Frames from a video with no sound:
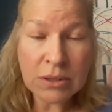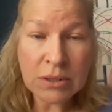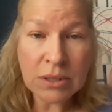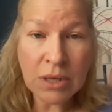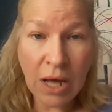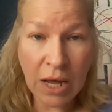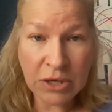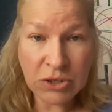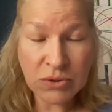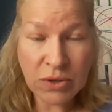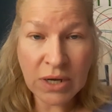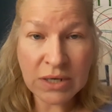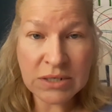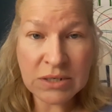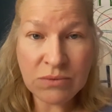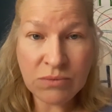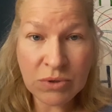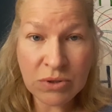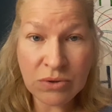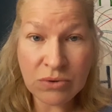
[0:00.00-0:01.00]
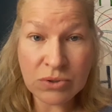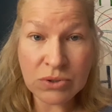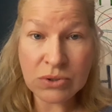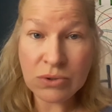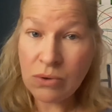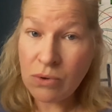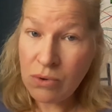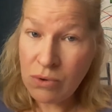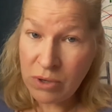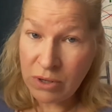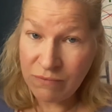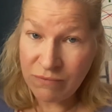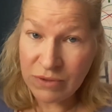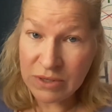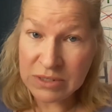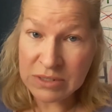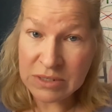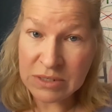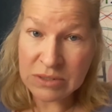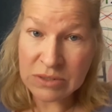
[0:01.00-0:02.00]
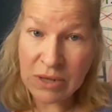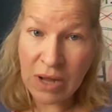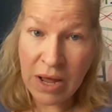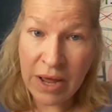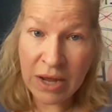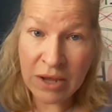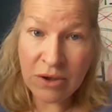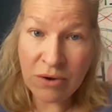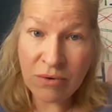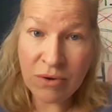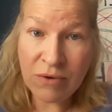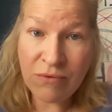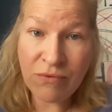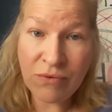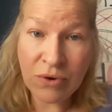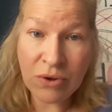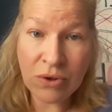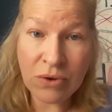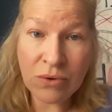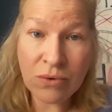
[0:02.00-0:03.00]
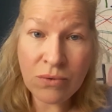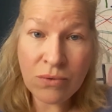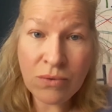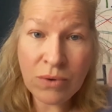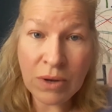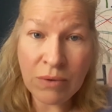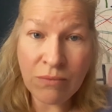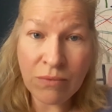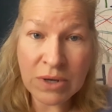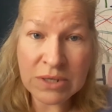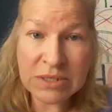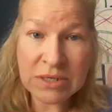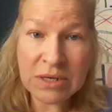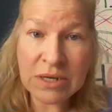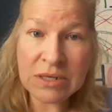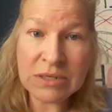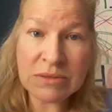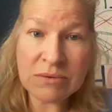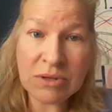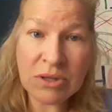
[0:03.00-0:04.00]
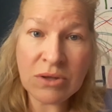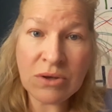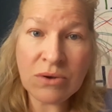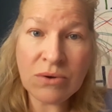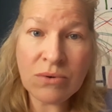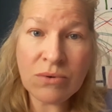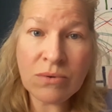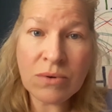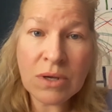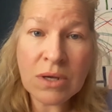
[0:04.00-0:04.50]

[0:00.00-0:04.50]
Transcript: contracted with your soul, if this is accurate for you and resonates with you,